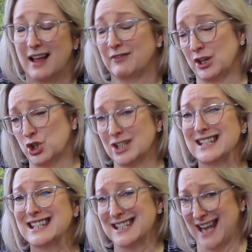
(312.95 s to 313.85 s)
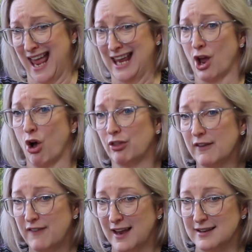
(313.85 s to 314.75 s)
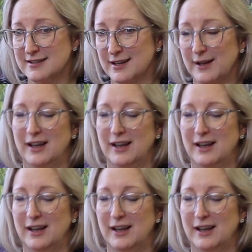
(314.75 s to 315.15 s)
They shouldn't stay on the face.